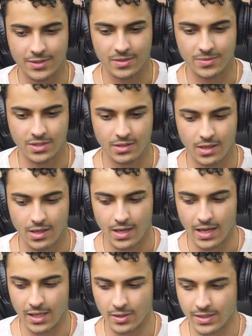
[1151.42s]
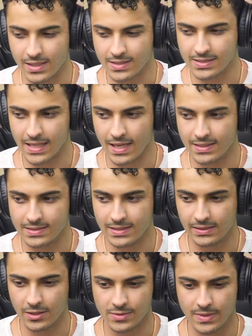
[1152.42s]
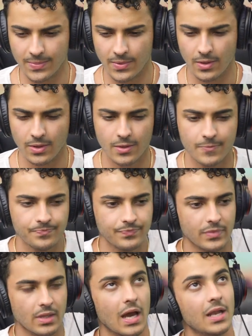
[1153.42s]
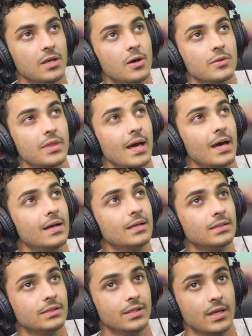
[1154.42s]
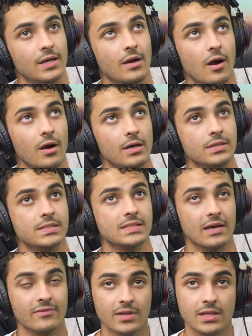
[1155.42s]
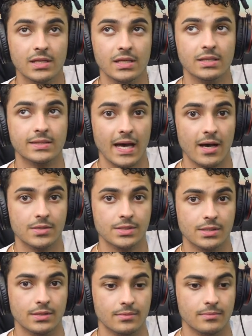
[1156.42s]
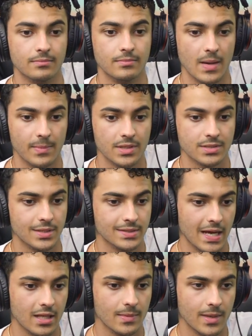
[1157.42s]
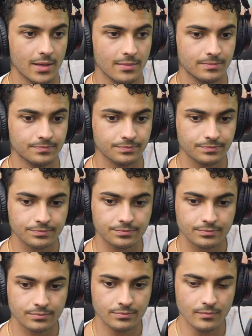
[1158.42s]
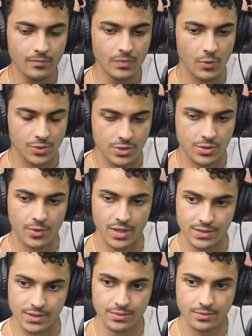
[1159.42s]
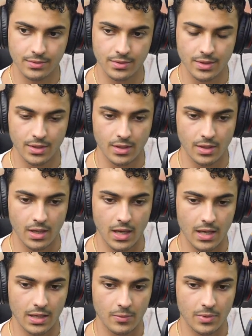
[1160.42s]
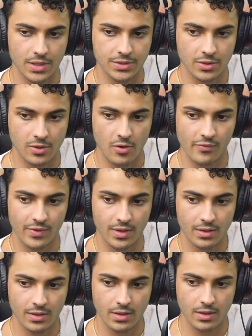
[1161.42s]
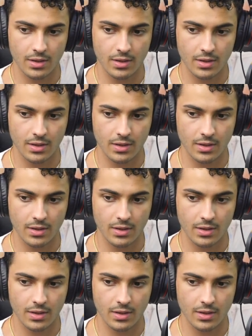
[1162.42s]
Egyptian. I know that it's sad seeing those people. I know that there are 70,000 members in the Taliban, which is crazy. And when they took over